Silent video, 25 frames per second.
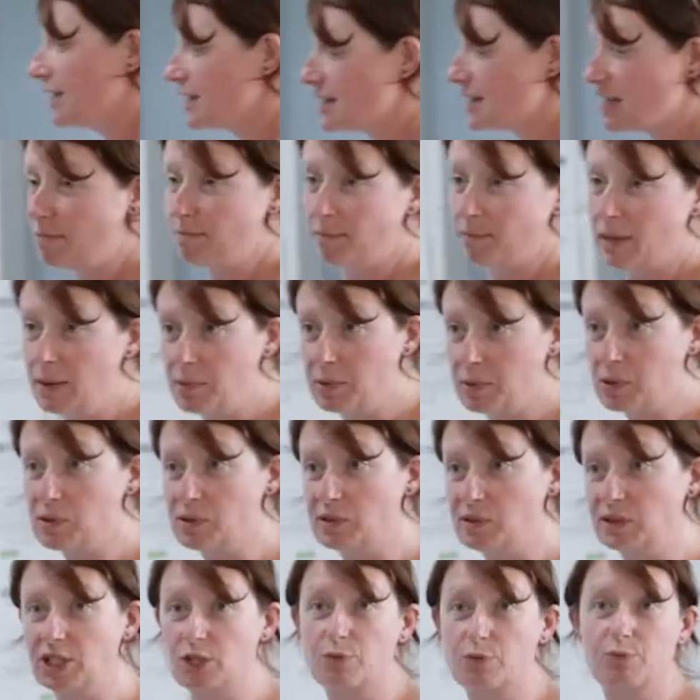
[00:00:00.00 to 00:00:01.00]
some
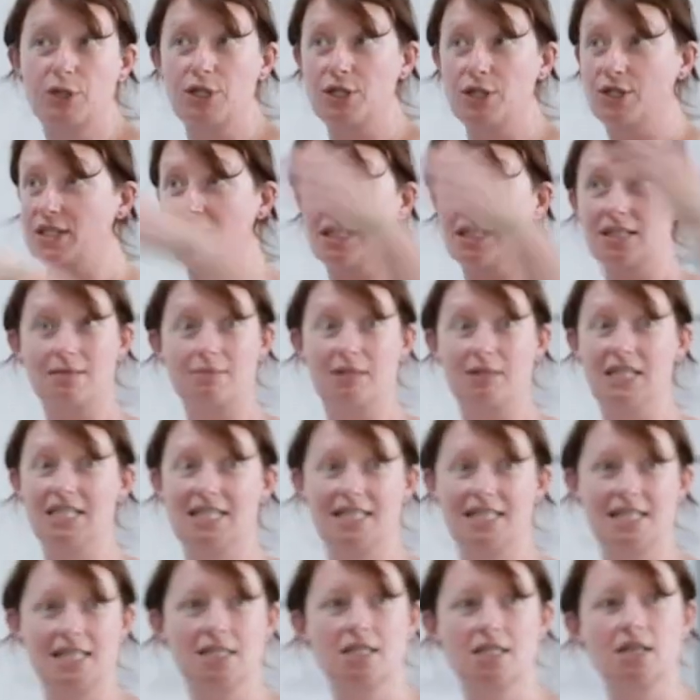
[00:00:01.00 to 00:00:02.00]
people just produce these amazing
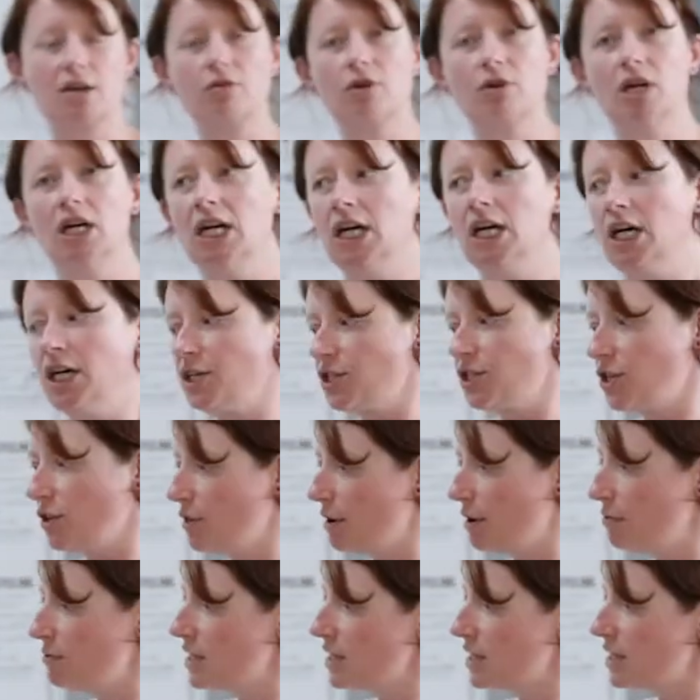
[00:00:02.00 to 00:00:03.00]
things. So
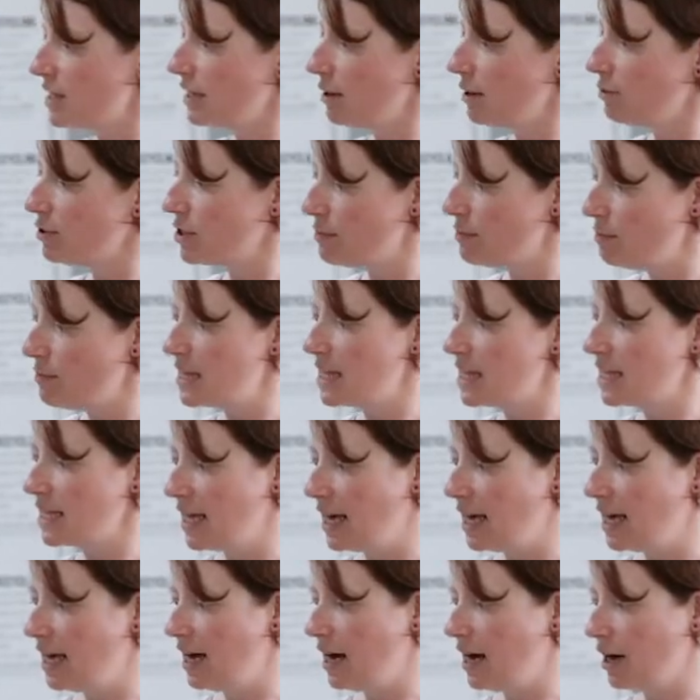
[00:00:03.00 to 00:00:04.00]
there was something
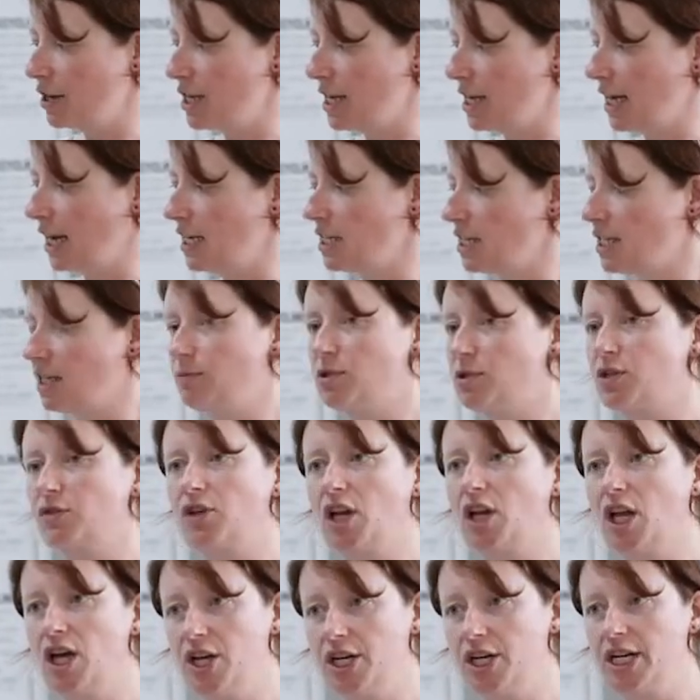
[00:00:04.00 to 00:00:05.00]
there, I think, in terms of
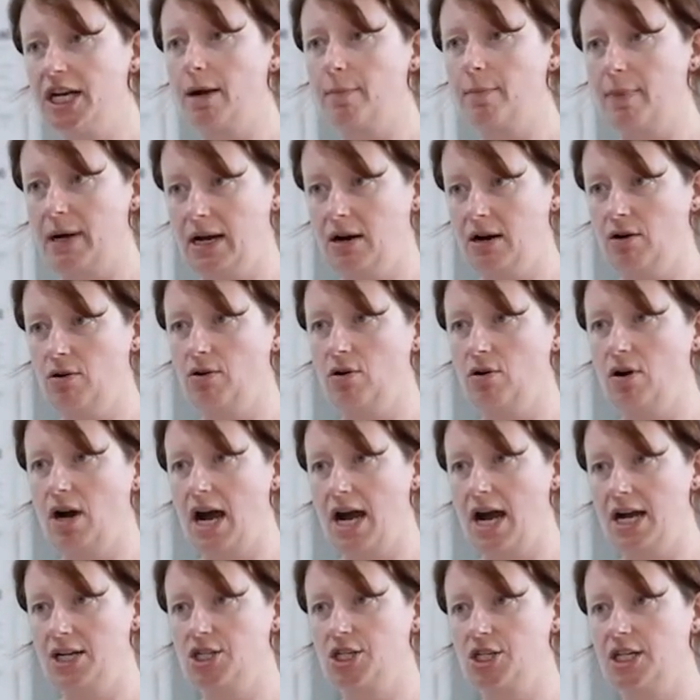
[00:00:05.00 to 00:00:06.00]
learning about
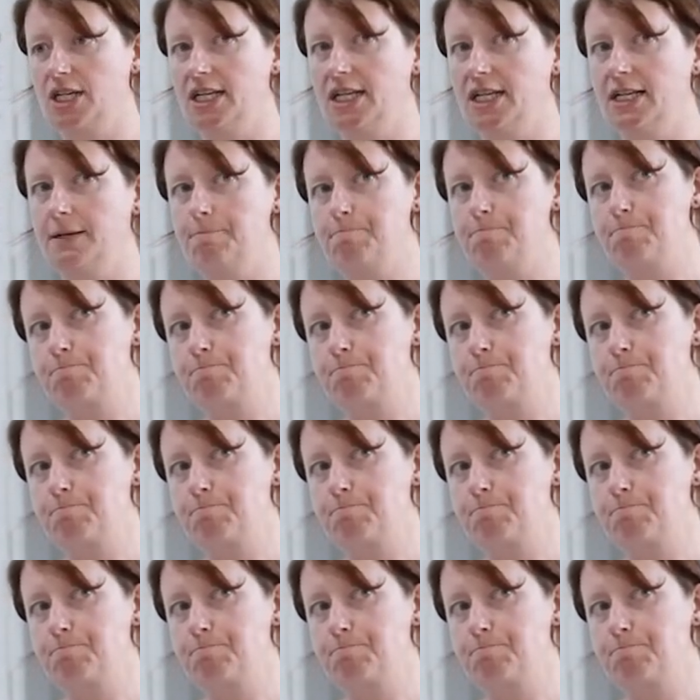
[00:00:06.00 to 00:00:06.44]
actually,